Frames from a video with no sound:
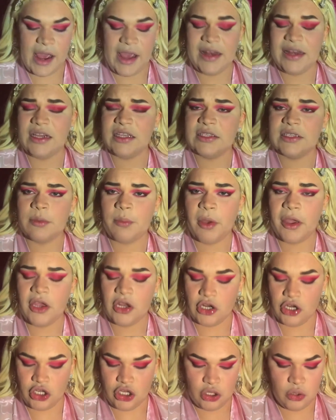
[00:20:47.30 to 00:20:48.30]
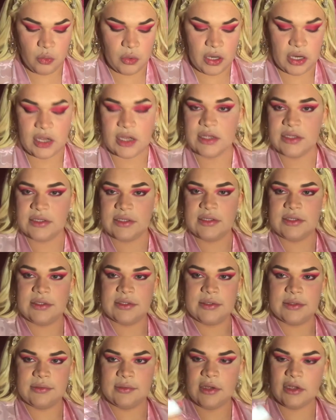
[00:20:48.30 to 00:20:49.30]
need to buy a new one because
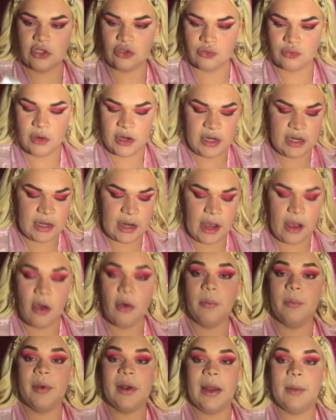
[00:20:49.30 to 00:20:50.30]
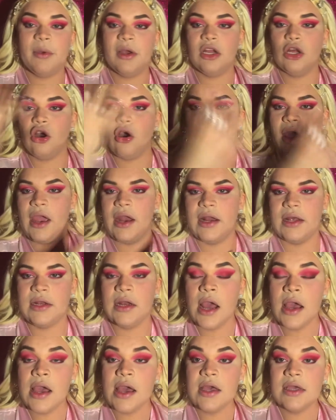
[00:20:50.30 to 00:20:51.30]
it's running out. But I'm gonna go ahead and
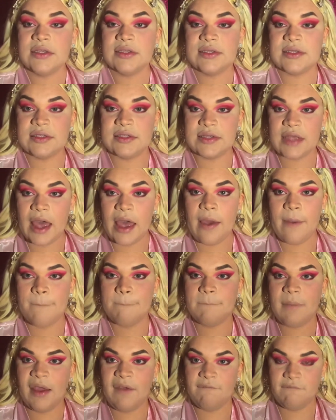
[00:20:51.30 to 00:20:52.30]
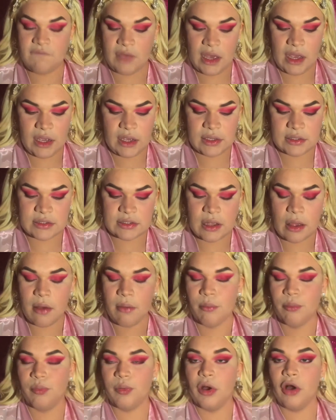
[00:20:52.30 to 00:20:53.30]
set my face
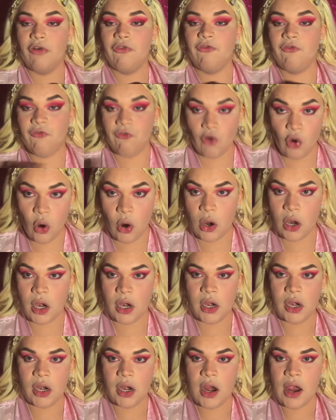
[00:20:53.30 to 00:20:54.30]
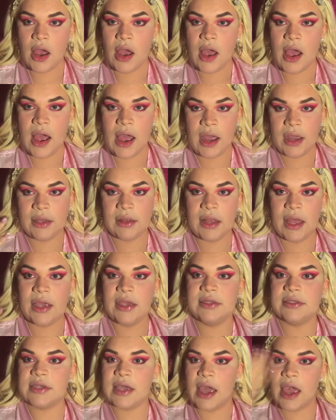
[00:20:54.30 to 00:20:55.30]
before
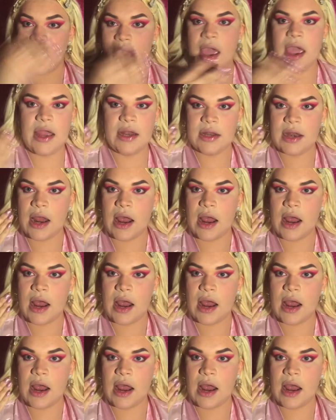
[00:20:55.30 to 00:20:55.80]
highlight and